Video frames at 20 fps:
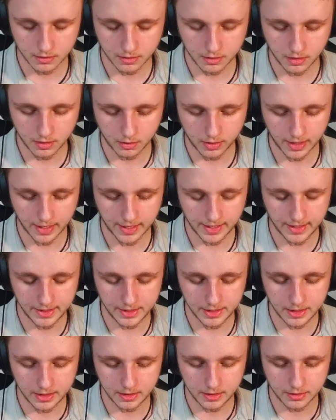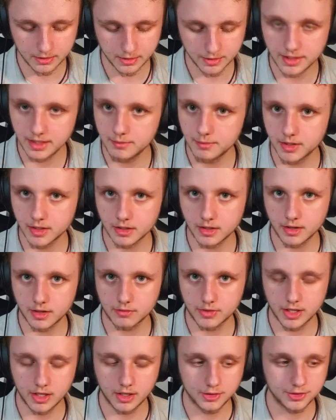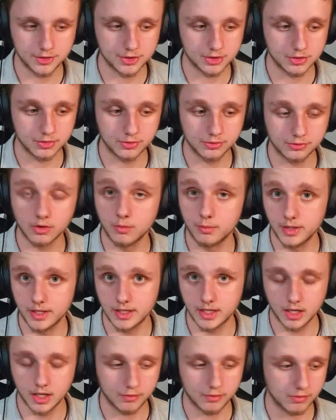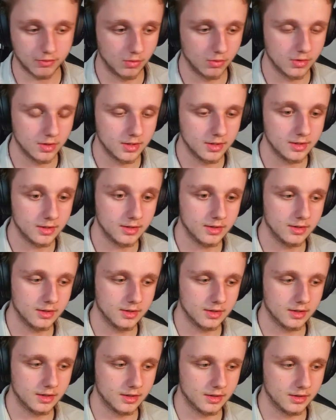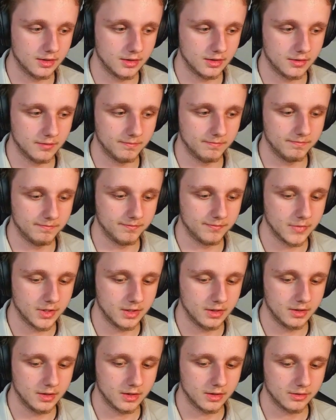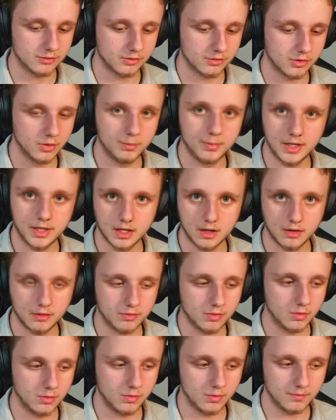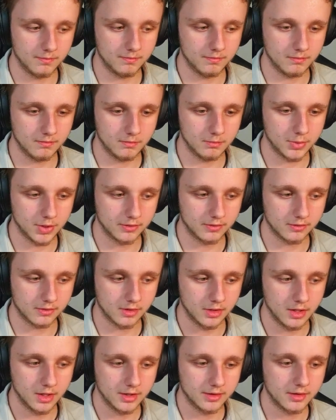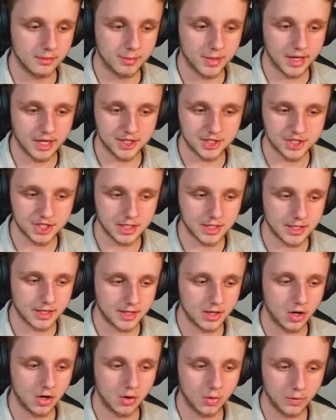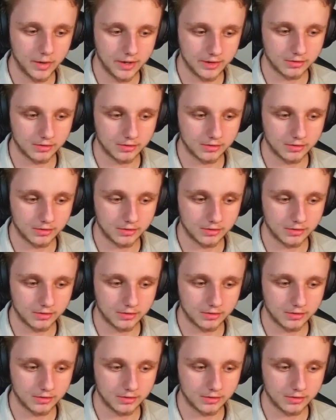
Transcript: Or 80, the demon can rehunt you, so be careful. So be careful. But the banshee can always